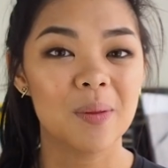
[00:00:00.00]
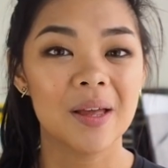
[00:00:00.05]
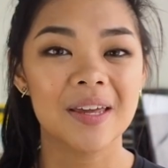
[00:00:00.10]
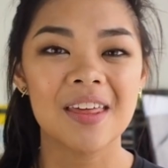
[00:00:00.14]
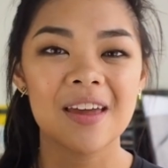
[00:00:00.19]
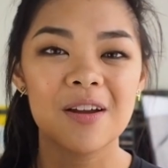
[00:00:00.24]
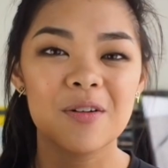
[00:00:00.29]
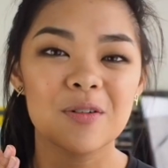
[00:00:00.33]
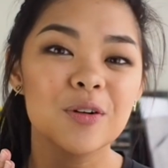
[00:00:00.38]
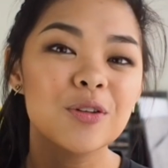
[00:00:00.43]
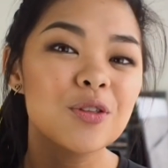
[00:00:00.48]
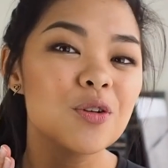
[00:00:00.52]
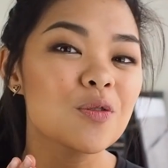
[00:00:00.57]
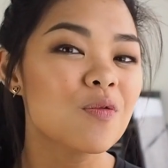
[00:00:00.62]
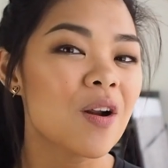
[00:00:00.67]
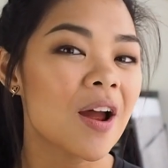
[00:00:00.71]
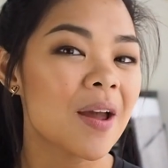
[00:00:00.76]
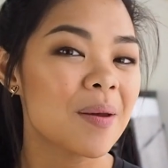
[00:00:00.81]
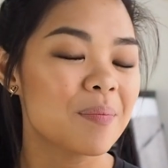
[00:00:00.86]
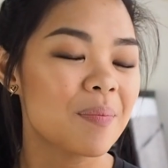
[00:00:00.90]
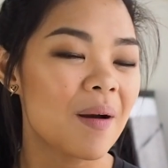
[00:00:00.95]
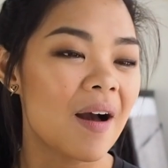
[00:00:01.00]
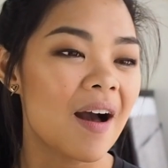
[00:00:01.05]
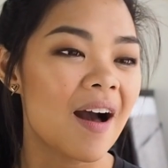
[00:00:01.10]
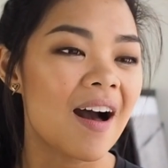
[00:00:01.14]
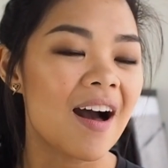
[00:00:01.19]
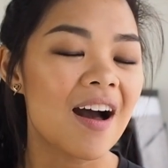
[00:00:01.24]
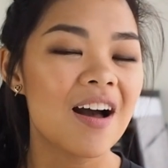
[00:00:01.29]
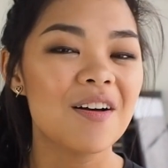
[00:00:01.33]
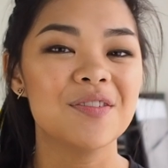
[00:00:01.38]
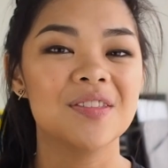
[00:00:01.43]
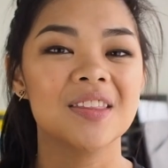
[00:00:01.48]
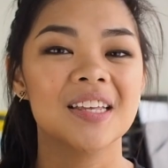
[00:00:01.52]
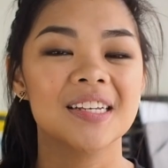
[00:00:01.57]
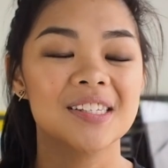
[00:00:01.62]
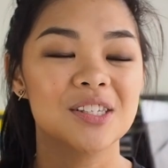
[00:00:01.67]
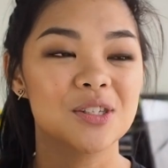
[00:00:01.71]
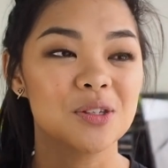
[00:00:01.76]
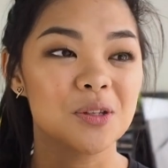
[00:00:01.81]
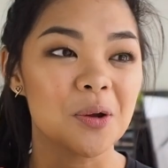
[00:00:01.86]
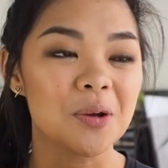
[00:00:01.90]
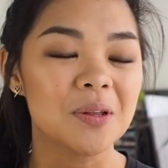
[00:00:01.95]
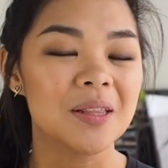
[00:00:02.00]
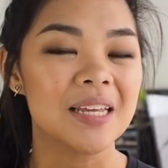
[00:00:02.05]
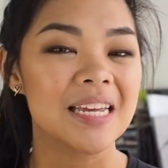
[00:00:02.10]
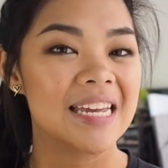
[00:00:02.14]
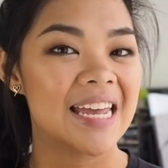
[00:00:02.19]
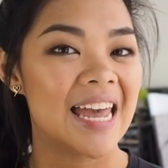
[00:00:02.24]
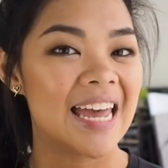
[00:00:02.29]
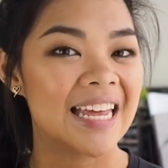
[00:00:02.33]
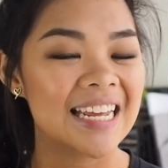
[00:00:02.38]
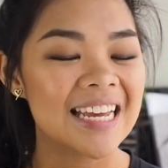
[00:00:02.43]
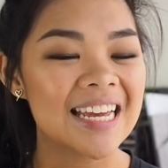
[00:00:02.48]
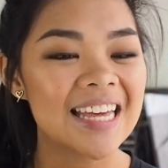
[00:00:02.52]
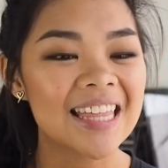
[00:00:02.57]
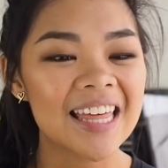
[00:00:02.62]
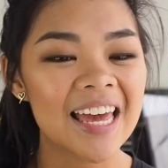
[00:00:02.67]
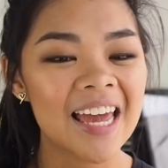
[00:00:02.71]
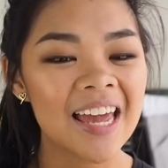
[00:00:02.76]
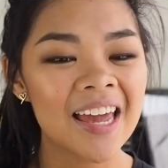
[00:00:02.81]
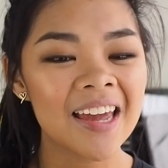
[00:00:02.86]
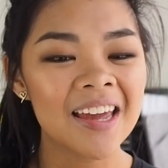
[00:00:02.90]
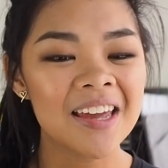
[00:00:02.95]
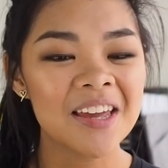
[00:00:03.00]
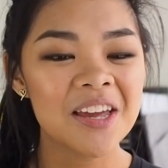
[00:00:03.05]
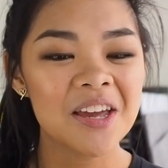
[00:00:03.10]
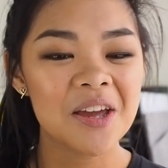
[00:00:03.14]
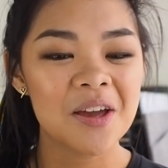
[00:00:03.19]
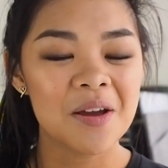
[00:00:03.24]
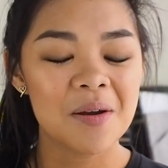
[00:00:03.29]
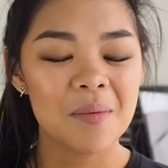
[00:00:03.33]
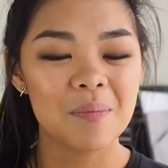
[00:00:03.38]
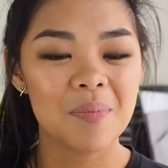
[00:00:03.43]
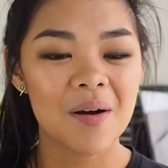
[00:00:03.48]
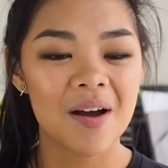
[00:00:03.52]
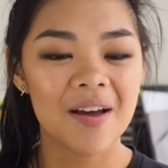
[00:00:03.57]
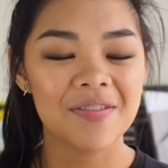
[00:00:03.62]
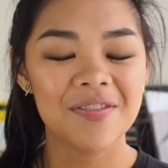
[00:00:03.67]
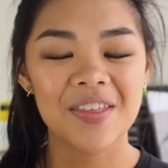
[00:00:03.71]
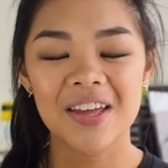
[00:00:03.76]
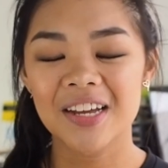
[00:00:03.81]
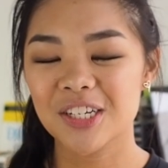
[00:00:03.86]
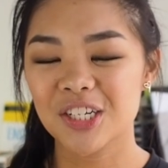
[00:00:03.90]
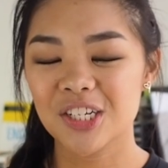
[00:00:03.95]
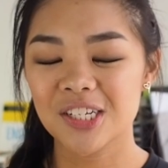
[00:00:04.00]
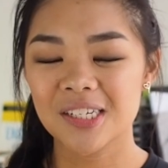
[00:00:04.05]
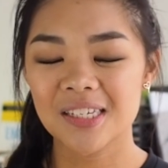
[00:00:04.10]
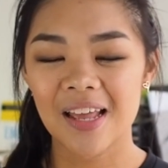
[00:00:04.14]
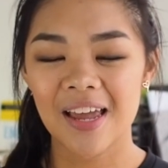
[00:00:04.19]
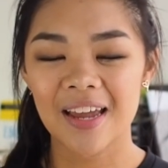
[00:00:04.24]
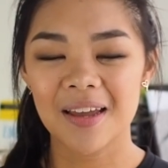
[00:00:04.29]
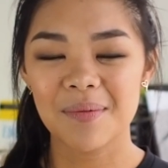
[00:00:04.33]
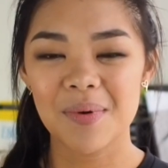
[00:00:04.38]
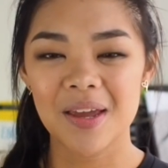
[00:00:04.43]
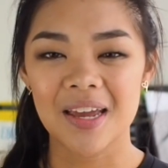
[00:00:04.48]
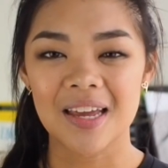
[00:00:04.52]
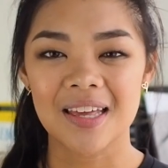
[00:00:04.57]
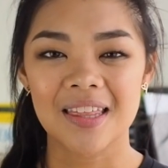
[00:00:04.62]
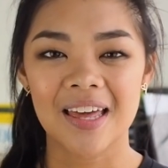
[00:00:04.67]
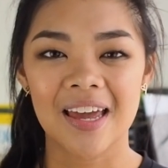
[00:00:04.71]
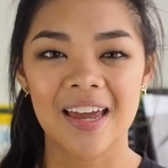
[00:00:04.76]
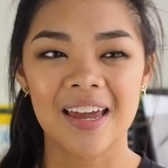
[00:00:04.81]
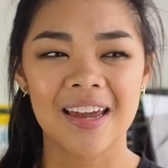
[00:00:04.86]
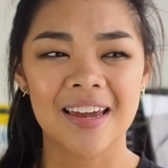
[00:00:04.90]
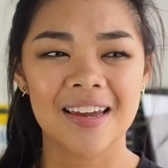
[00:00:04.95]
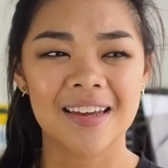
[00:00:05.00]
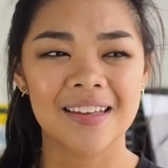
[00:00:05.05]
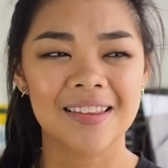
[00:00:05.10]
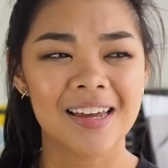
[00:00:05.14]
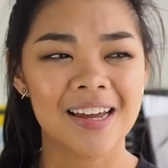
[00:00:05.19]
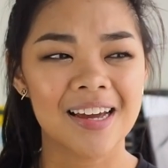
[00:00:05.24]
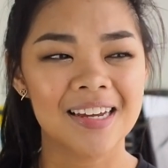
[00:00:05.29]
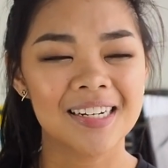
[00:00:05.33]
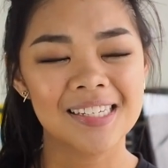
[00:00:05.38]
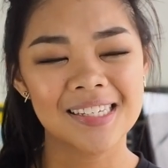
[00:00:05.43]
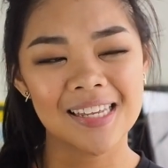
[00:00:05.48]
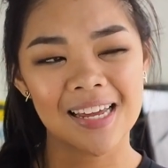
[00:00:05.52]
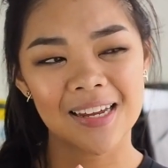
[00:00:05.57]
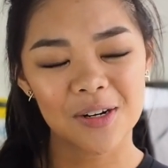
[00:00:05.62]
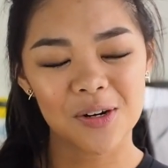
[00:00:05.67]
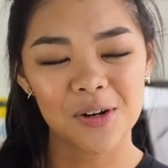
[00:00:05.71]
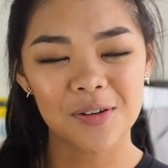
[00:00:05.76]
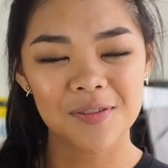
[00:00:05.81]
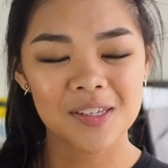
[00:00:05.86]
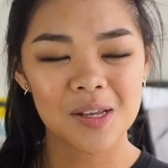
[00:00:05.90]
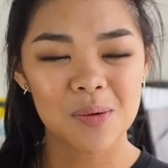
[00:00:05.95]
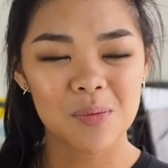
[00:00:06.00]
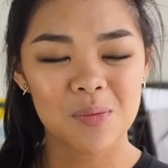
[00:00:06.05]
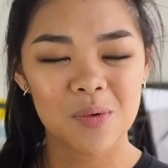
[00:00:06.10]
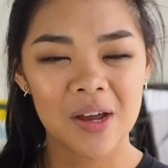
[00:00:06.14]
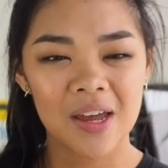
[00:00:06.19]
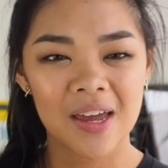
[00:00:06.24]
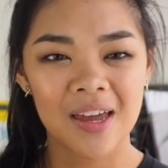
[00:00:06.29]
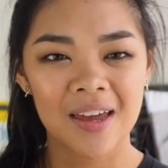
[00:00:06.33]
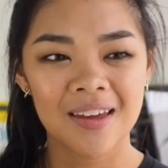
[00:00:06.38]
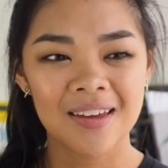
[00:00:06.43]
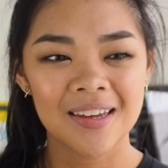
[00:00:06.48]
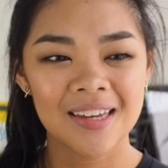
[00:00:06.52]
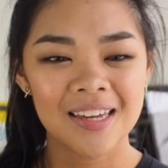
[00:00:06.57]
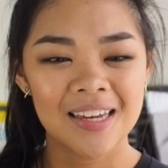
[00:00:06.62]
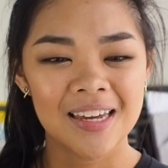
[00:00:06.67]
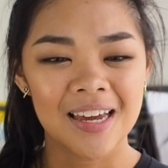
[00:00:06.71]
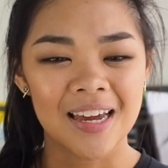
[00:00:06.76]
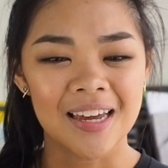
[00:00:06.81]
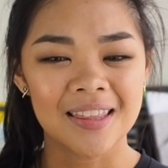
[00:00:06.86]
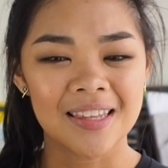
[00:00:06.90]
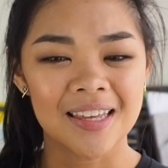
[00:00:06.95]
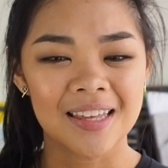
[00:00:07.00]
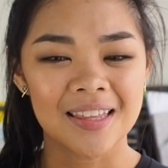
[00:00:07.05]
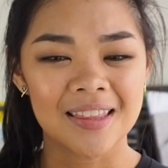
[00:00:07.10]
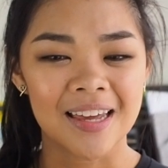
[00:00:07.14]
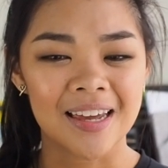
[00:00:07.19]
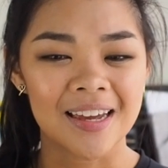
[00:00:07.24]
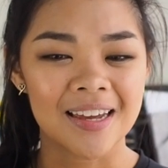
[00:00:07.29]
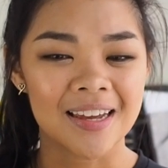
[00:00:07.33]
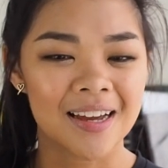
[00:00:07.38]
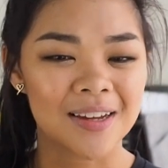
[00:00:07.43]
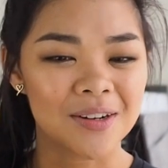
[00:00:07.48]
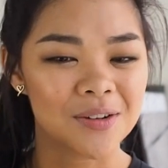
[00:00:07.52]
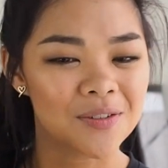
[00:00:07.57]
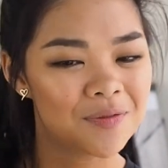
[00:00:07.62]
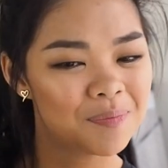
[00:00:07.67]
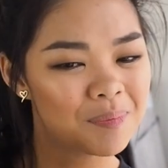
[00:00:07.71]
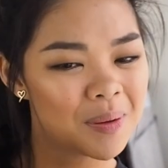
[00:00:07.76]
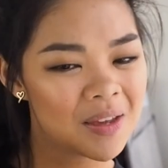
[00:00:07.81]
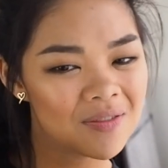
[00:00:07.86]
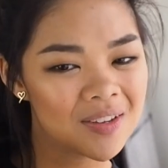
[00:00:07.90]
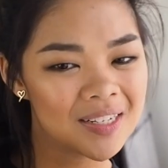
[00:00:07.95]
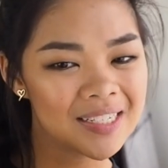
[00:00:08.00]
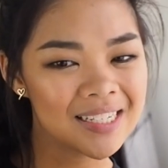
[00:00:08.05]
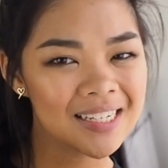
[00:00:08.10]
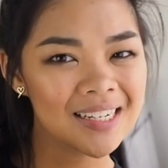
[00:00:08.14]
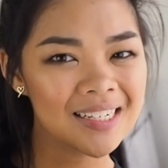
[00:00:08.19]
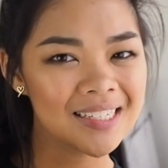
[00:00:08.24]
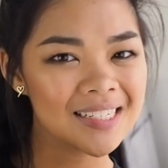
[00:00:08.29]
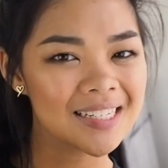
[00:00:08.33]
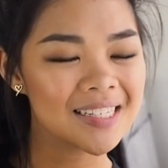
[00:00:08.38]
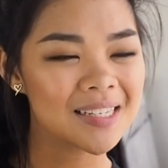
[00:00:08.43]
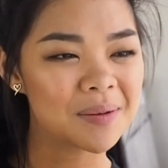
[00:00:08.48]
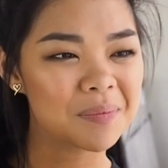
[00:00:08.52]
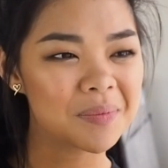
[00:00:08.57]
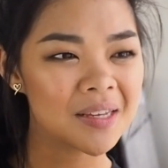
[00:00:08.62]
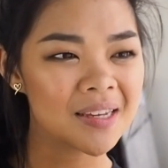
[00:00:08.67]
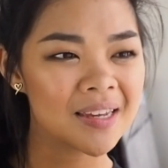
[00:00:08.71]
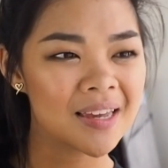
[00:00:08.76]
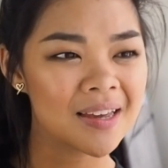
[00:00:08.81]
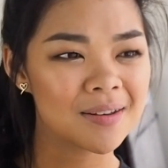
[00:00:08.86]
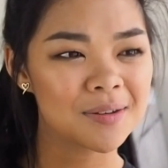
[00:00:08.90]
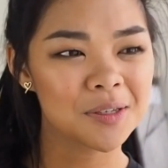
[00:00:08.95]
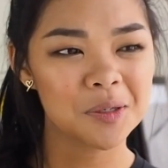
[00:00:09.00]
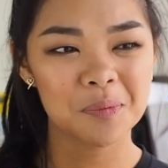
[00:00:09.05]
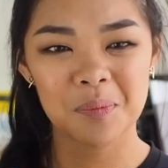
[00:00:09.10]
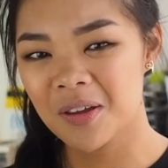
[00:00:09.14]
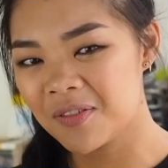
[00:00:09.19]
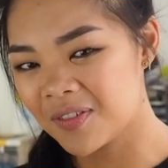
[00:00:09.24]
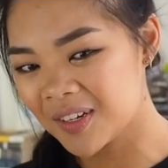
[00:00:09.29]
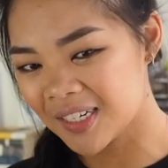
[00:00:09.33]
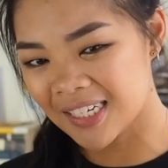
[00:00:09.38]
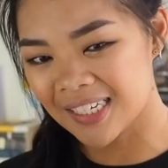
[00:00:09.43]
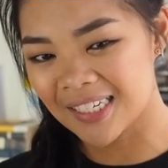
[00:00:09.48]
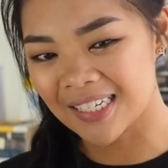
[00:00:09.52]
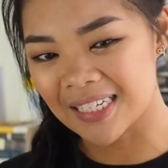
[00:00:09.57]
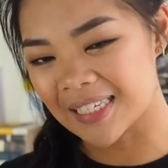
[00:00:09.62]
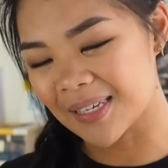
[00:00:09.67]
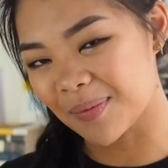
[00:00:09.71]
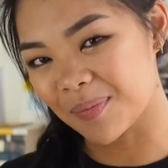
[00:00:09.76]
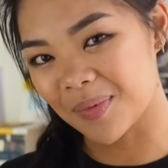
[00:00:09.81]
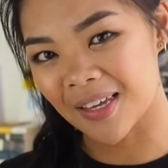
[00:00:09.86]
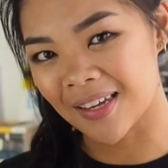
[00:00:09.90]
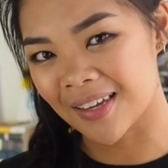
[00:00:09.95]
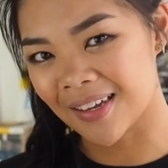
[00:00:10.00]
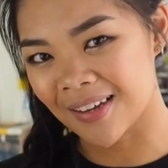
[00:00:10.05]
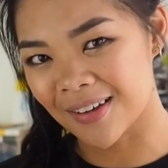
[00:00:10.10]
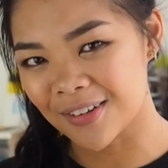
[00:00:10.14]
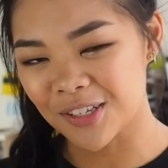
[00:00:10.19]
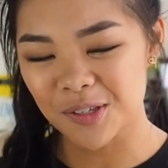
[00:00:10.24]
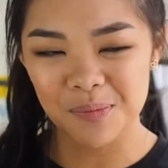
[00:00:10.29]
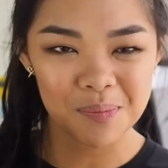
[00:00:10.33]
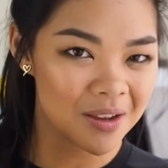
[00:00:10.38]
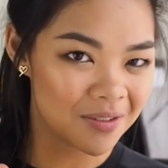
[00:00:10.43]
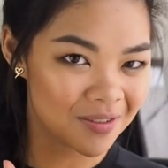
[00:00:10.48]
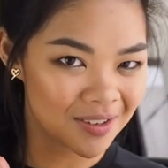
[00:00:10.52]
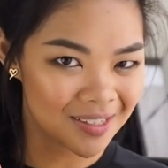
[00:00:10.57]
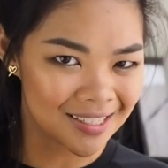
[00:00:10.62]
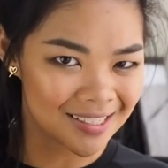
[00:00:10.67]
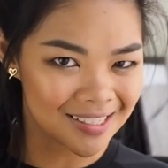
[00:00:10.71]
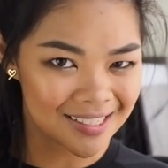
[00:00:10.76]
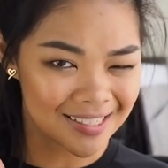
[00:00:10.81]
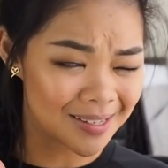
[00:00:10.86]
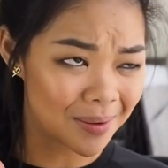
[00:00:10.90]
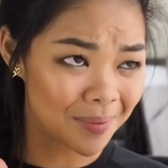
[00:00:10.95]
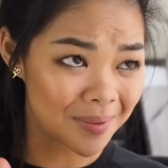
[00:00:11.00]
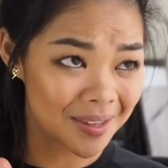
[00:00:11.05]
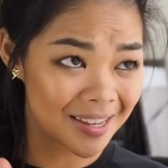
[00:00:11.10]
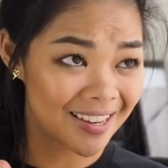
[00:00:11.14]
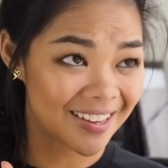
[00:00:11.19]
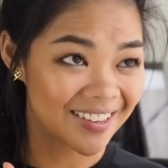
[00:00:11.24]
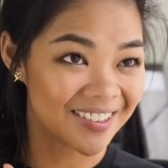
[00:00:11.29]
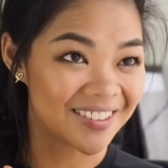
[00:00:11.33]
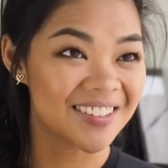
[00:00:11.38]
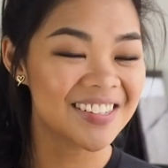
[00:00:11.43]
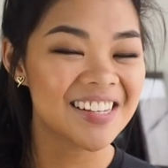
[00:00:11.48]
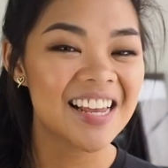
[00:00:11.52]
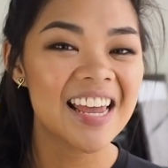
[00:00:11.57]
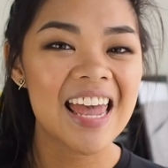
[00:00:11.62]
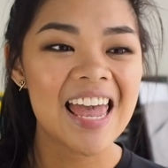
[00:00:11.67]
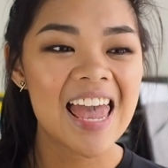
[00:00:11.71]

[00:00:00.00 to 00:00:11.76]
Like they're on the right path and they're slowly getting there, but they're just like me. They kind of started off somewhere and then they kind of pivoted, did something else, pivoted, did something else, pivoted, did something else.